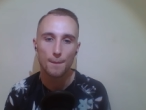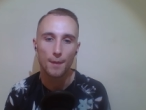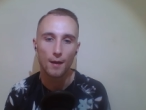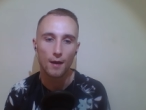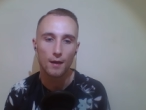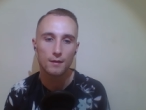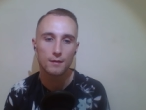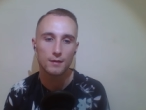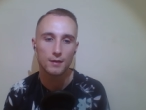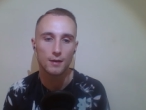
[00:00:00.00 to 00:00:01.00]
but
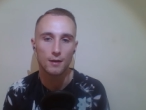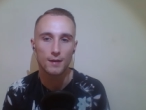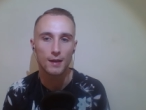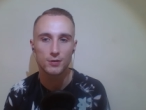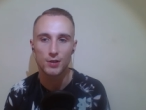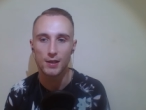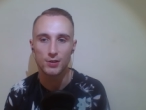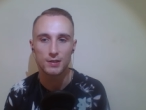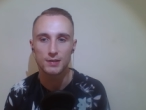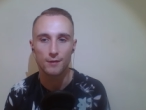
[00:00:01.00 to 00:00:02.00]
you know, that
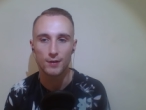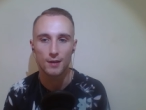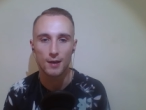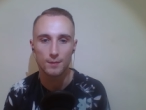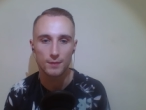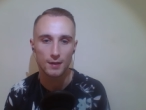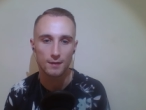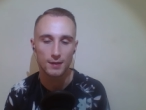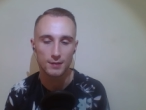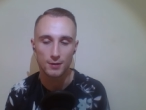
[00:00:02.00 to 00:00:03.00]
changes every time
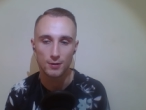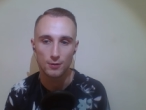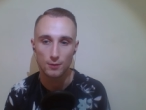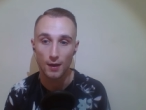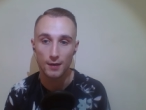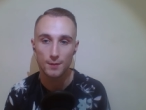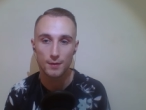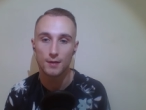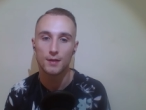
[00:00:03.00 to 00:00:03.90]
that there's a new lineup.